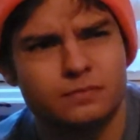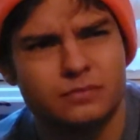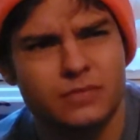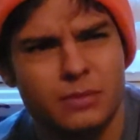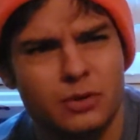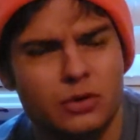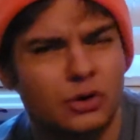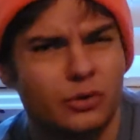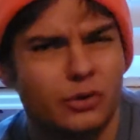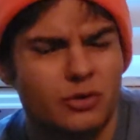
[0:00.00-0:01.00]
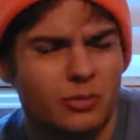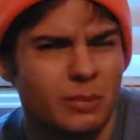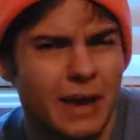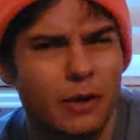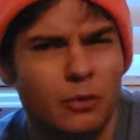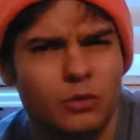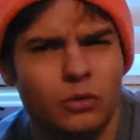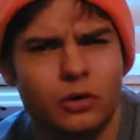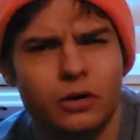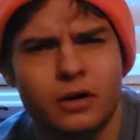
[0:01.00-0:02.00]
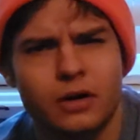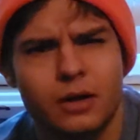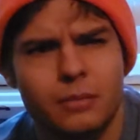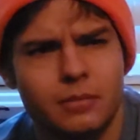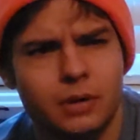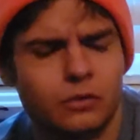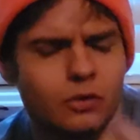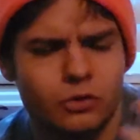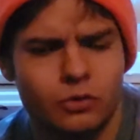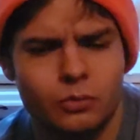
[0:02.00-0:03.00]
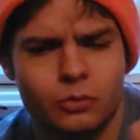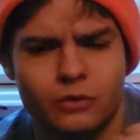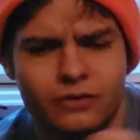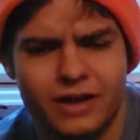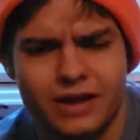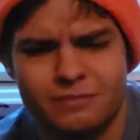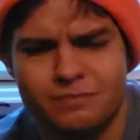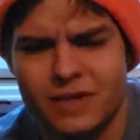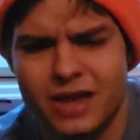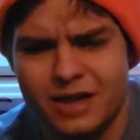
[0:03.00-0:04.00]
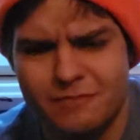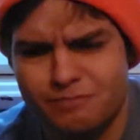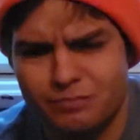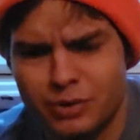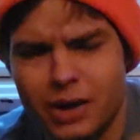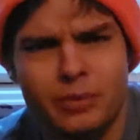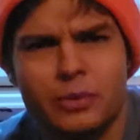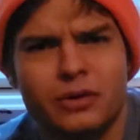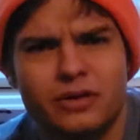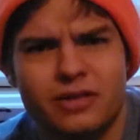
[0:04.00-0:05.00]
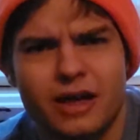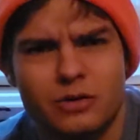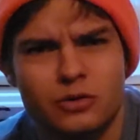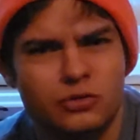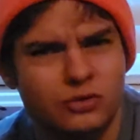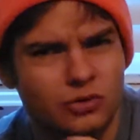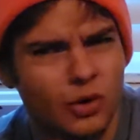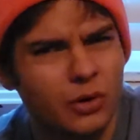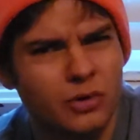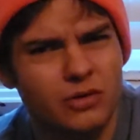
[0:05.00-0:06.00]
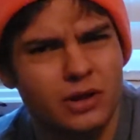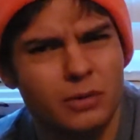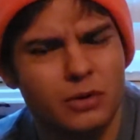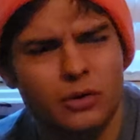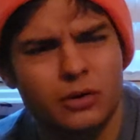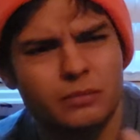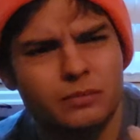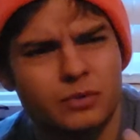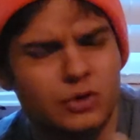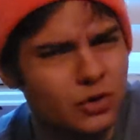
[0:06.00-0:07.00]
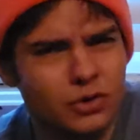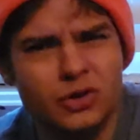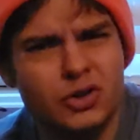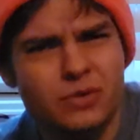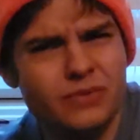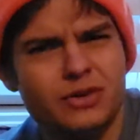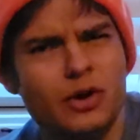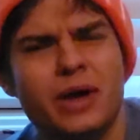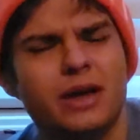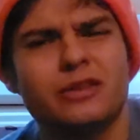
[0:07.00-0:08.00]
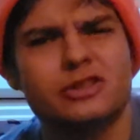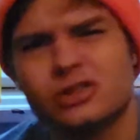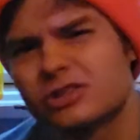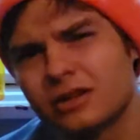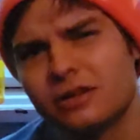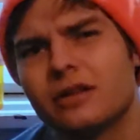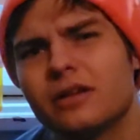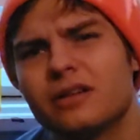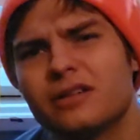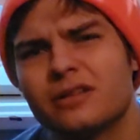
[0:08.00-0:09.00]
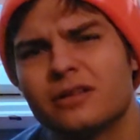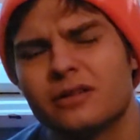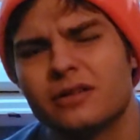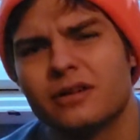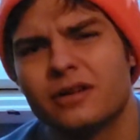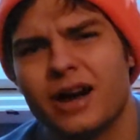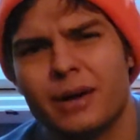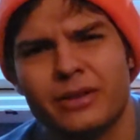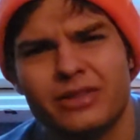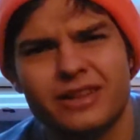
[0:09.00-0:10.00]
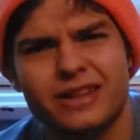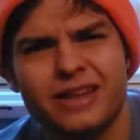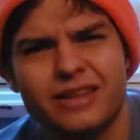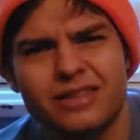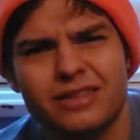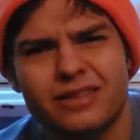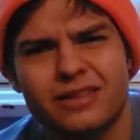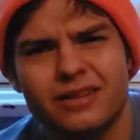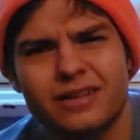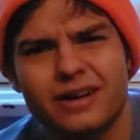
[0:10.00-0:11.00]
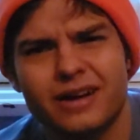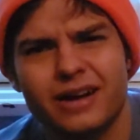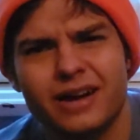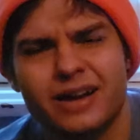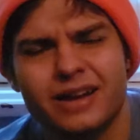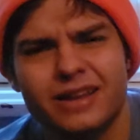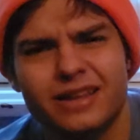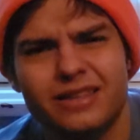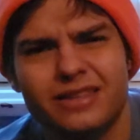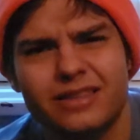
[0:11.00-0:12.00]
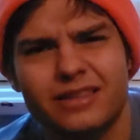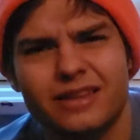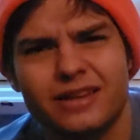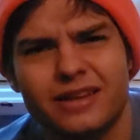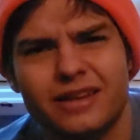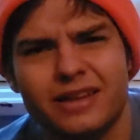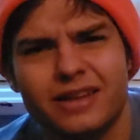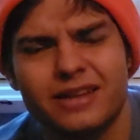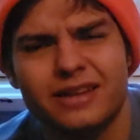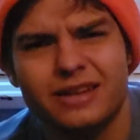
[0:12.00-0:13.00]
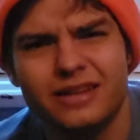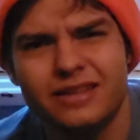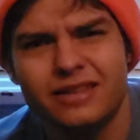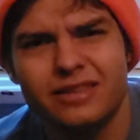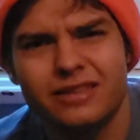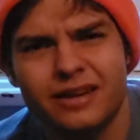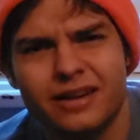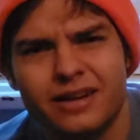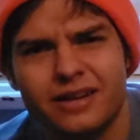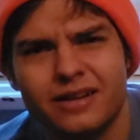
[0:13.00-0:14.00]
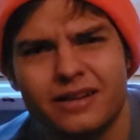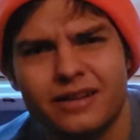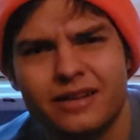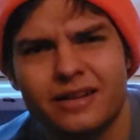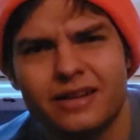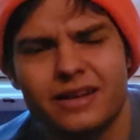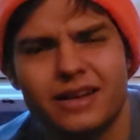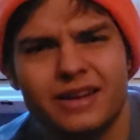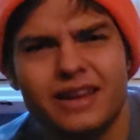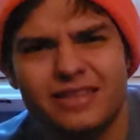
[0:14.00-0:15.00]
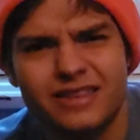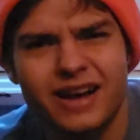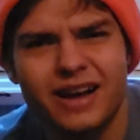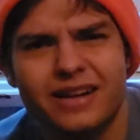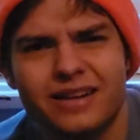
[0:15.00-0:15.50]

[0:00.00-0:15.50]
maybe you can only understand me backwards, or maybe there's also some sort of probabilities that you don't understand me, or do you even know English? Hablas inglés? Anglés? Inglés? Enieska?